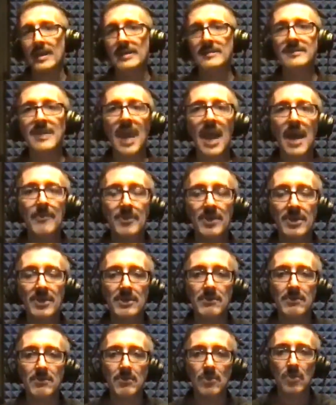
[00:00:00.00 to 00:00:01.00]
it's
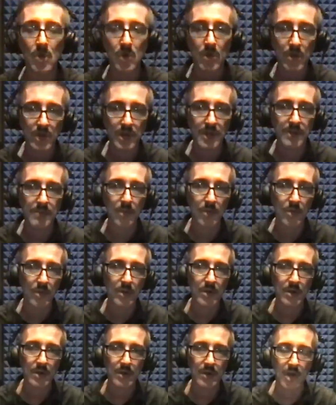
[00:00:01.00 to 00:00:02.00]
happened more and
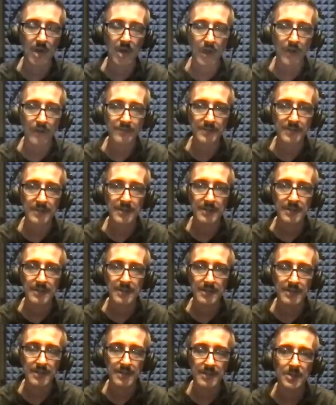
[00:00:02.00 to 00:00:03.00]
more often
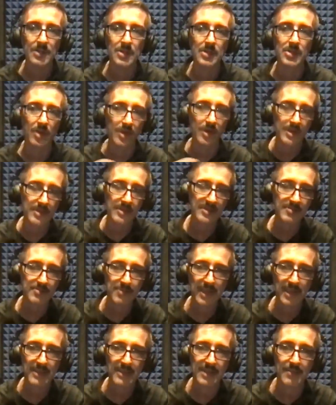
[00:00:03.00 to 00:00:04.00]
during this
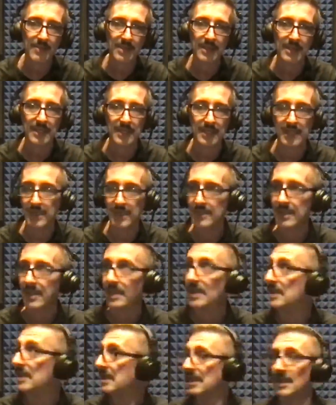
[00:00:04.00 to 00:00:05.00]
pandemic and
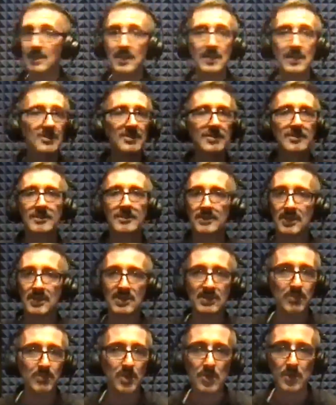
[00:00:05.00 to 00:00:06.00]
in this
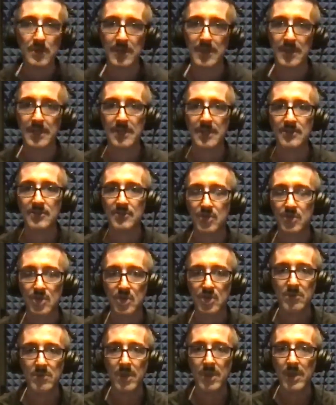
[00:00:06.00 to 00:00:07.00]
booth and in this
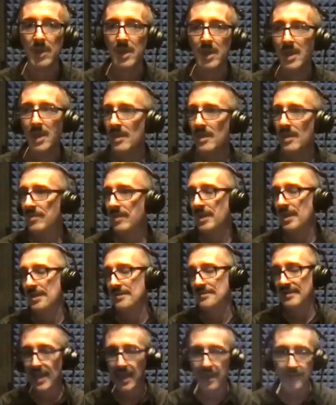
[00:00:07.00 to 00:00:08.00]
room than
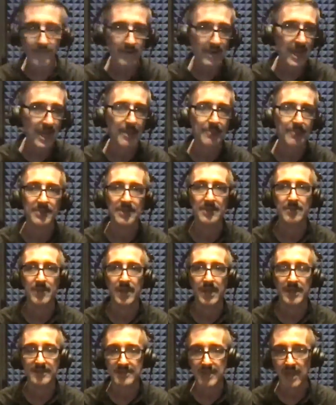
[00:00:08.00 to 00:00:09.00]
it's ever happened in
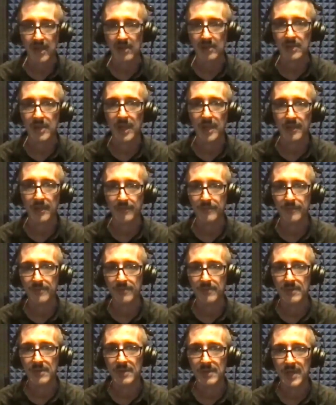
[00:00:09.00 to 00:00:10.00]
my entire life.
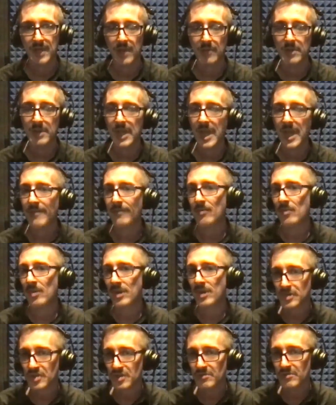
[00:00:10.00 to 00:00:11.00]
Mm-hmm. I would have
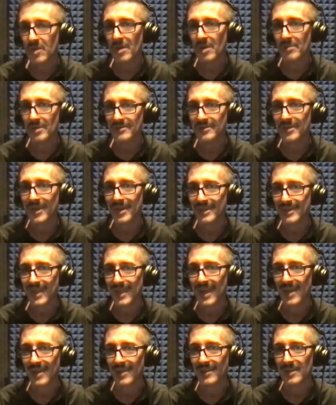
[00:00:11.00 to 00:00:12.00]
one or two moments like
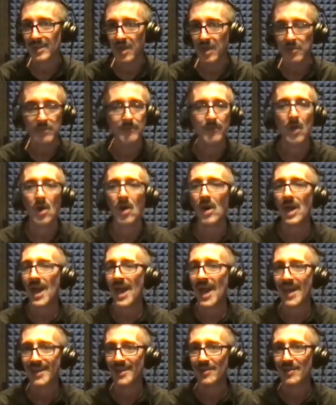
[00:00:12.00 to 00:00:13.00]
that. You know, we've all
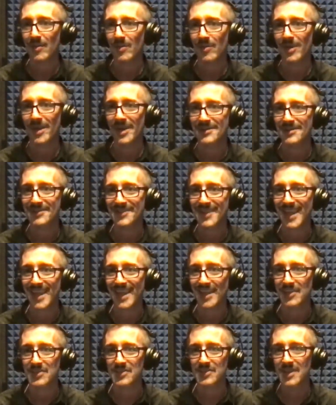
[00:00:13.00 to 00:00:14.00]
had it when we're on
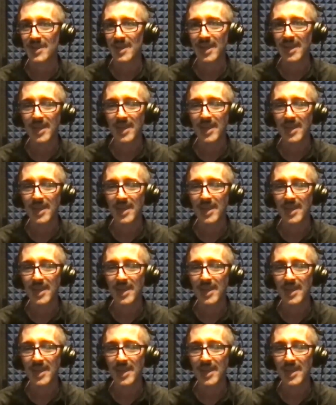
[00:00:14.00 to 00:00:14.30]
stage,